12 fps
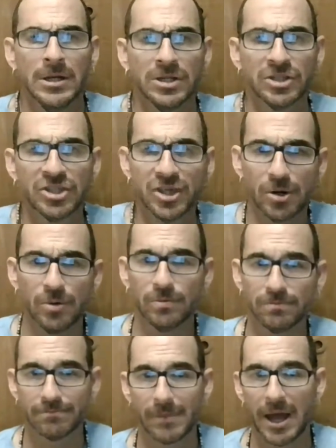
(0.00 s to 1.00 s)
So,
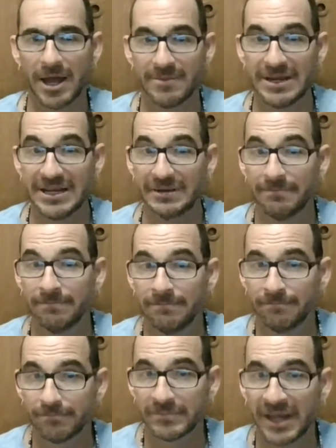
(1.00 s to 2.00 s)

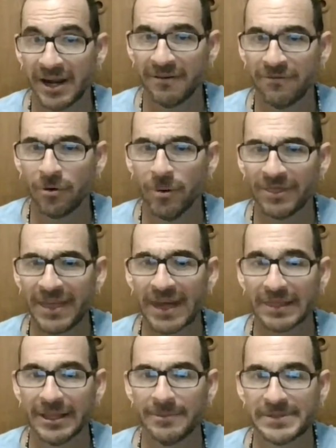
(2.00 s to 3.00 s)
careful with
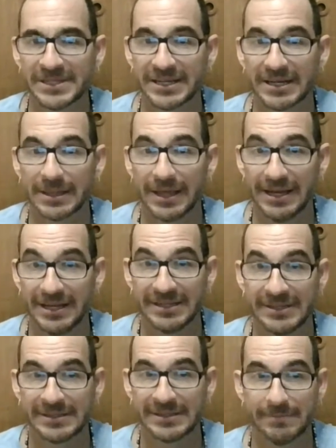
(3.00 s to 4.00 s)
that lipstick,
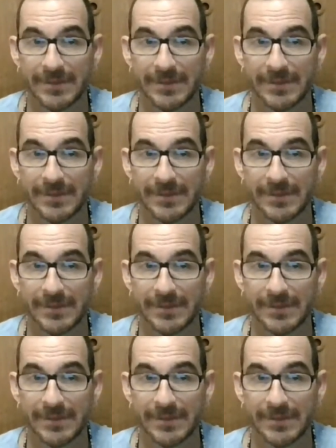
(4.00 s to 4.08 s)
ladies.